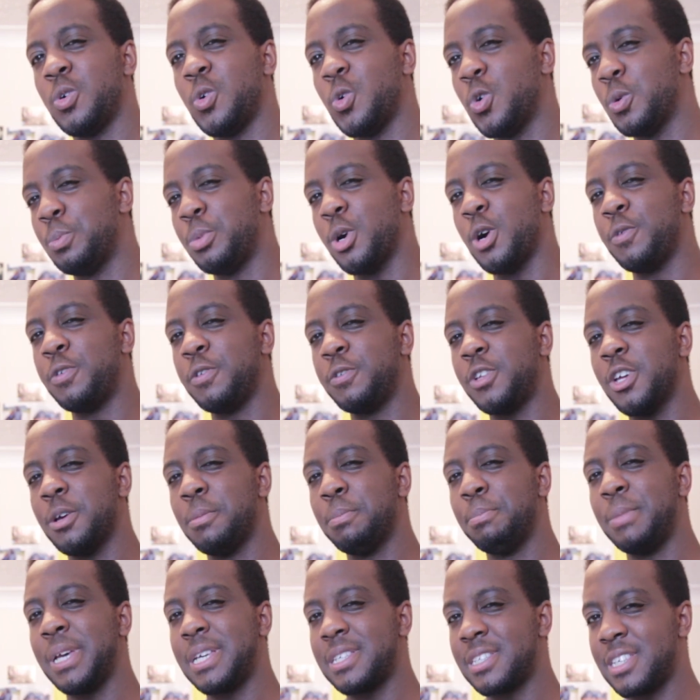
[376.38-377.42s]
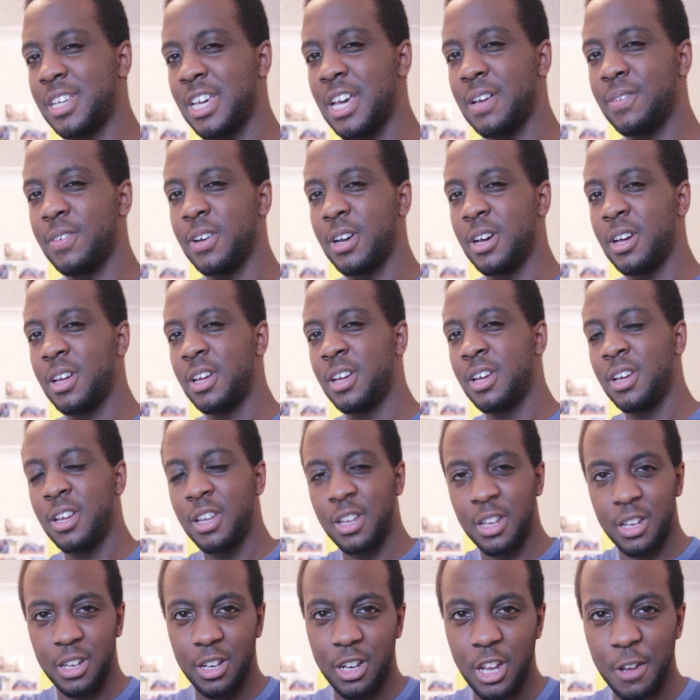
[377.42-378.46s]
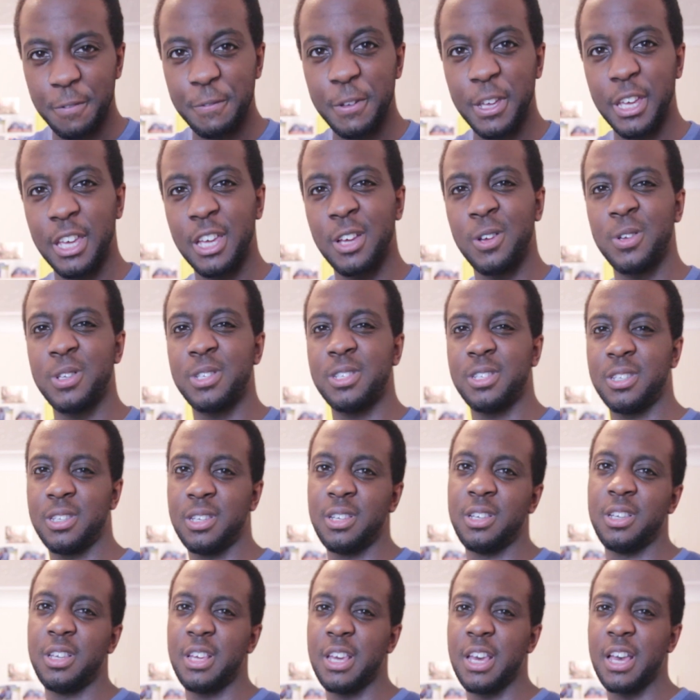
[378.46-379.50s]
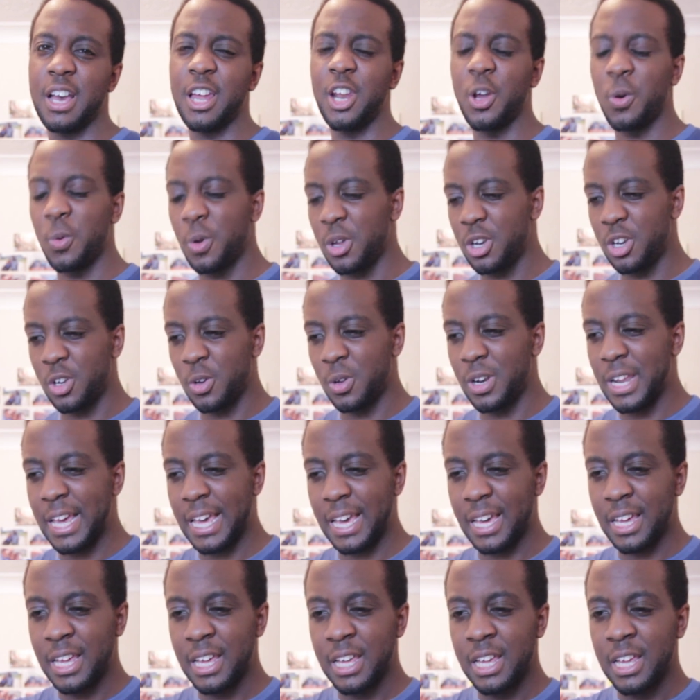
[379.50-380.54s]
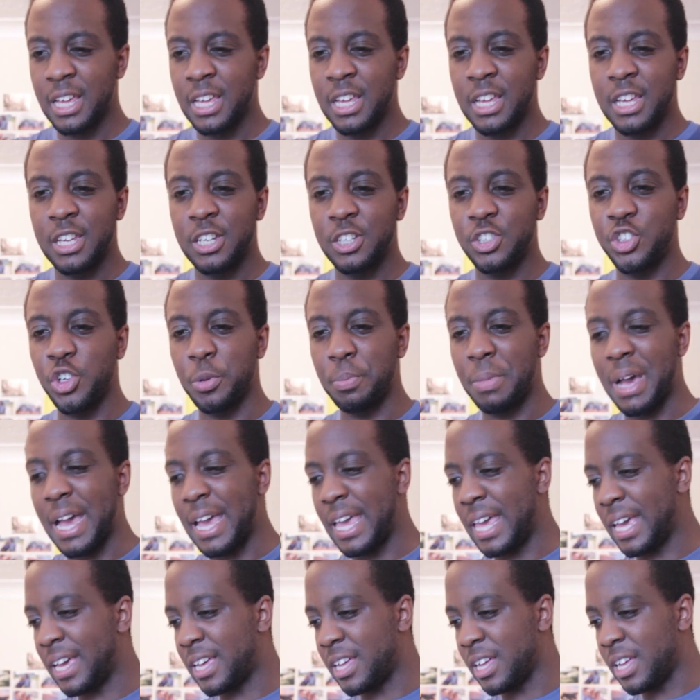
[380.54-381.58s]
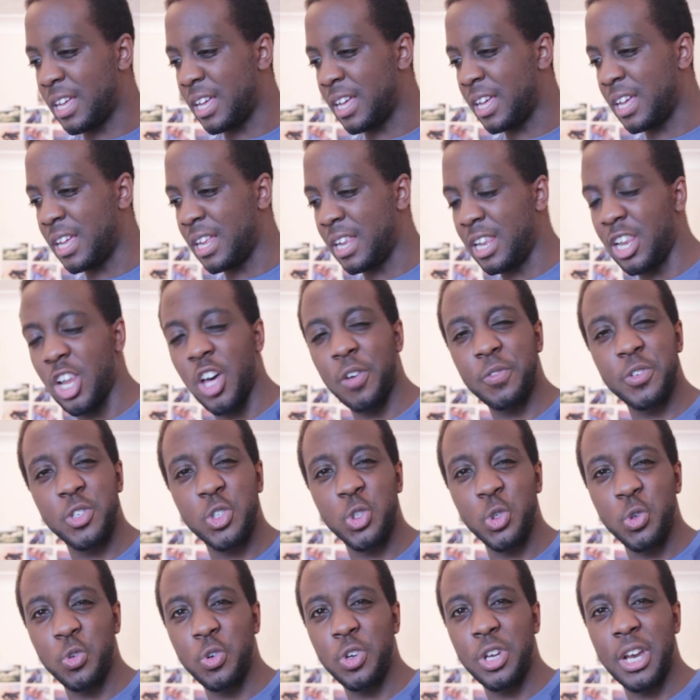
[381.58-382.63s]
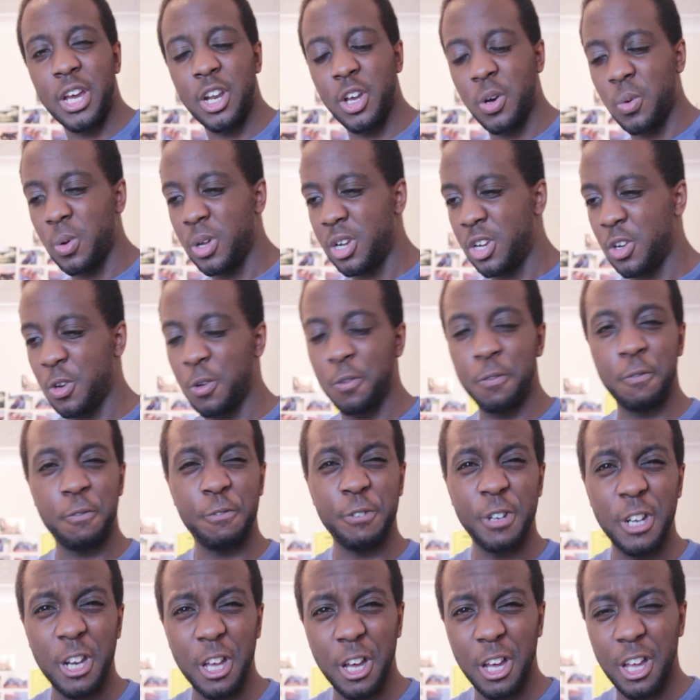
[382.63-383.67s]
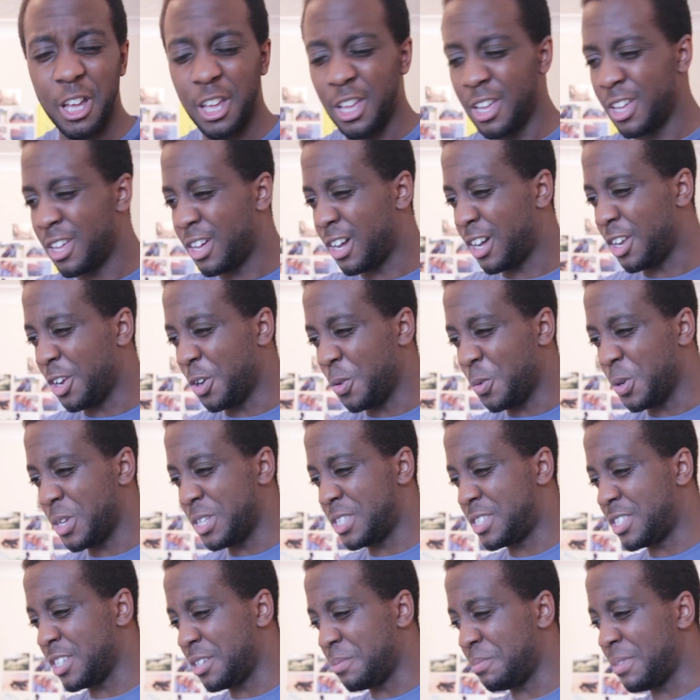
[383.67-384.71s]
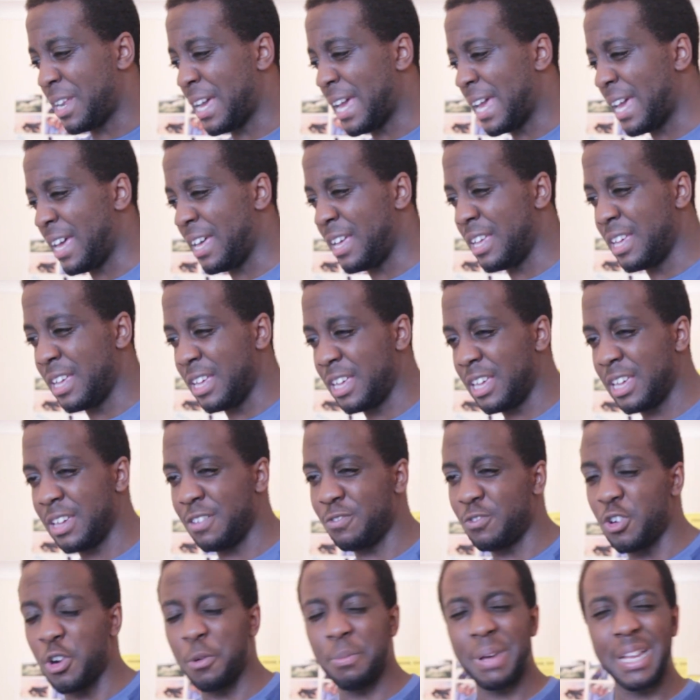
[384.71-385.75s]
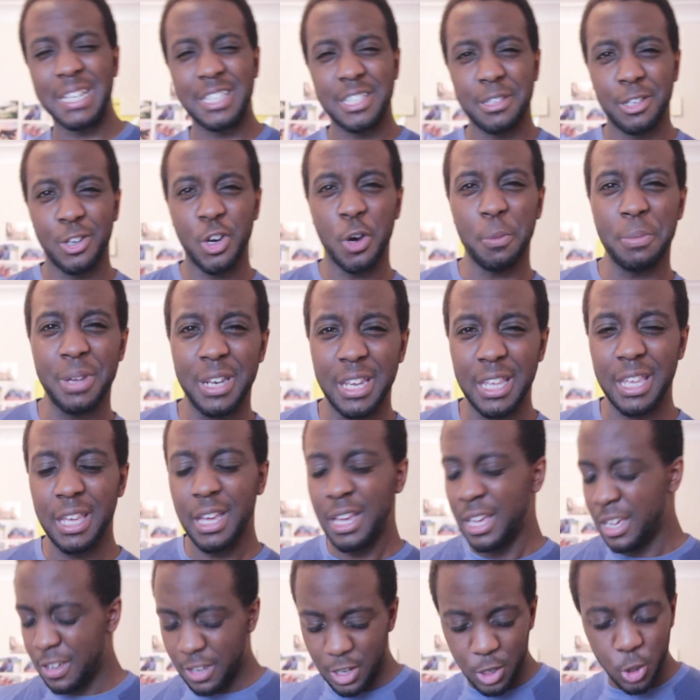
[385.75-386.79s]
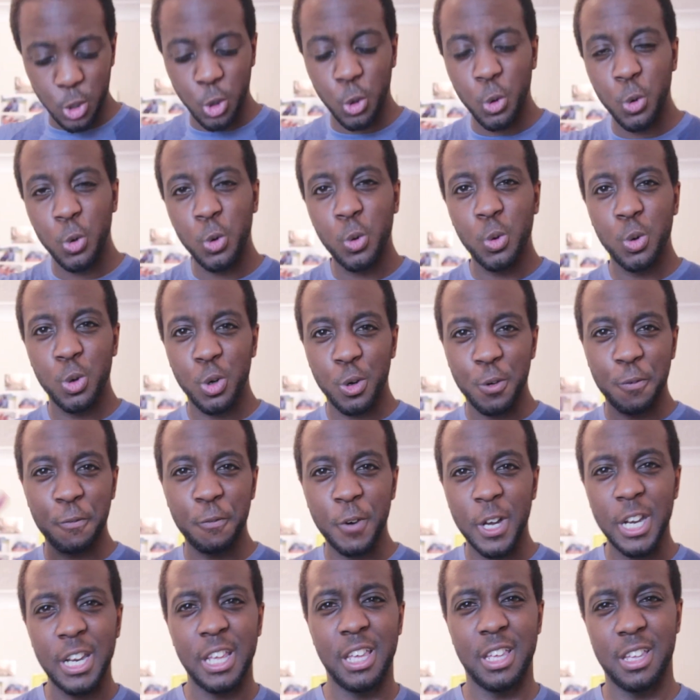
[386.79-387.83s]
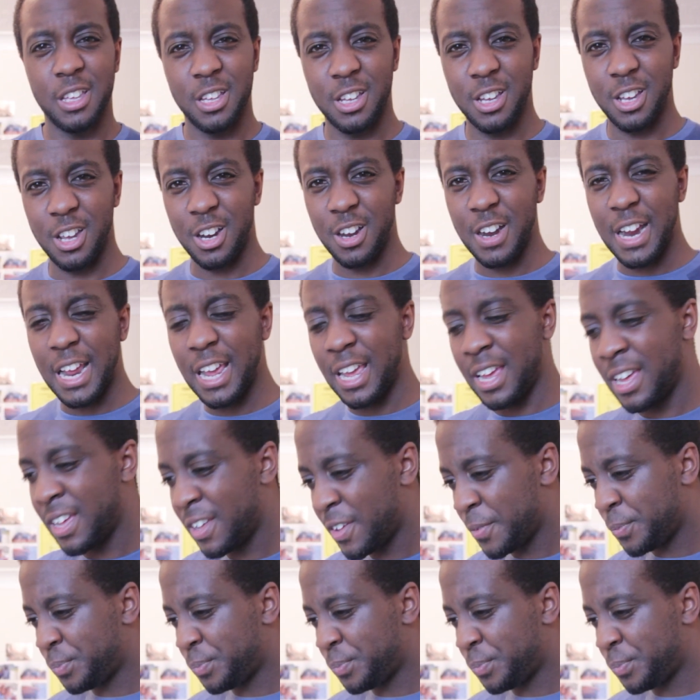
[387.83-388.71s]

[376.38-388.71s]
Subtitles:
Or both of them mixed together, nothing else. Yeah, I don't want no like dramatic love story. I don't want no thriller. I don't want some like romantic comedy. Cool or funny, all right?